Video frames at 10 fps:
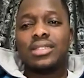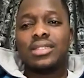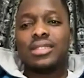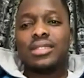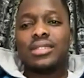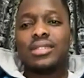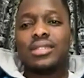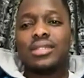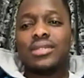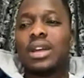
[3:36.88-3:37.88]
You can
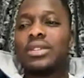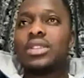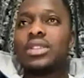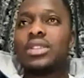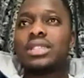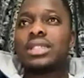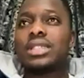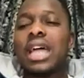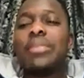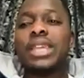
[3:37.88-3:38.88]
just term
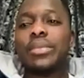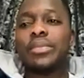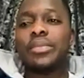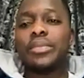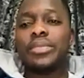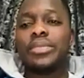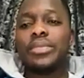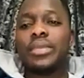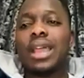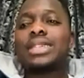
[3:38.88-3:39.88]
them
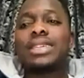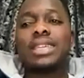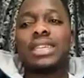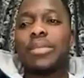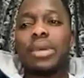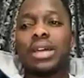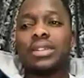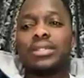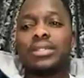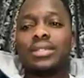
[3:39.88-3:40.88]
as a kidnapper.
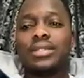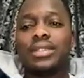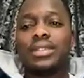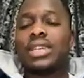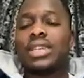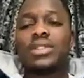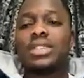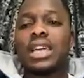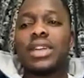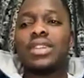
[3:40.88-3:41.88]
There's nothing
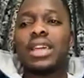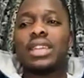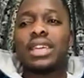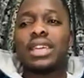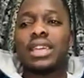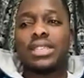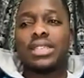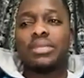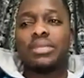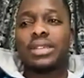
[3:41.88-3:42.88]
like Fulani herdsmen.
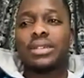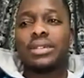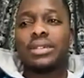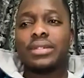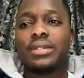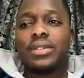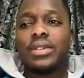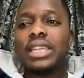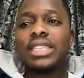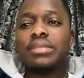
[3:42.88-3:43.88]

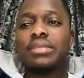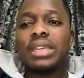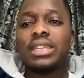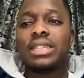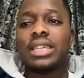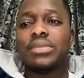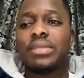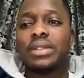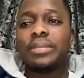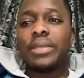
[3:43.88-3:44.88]
Herdsmen is herdsmen.
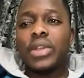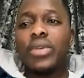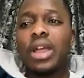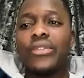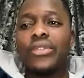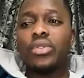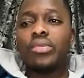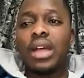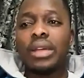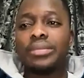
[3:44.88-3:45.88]
We have Yoruba
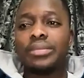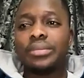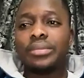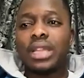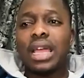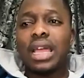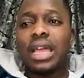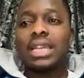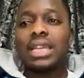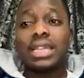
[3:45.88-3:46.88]
as
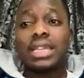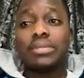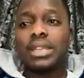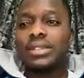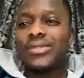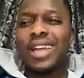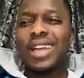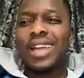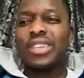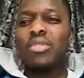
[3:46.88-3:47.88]
herdsmen. We have
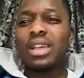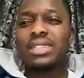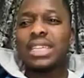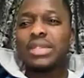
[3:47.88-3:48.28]
Igbo as herdsmen.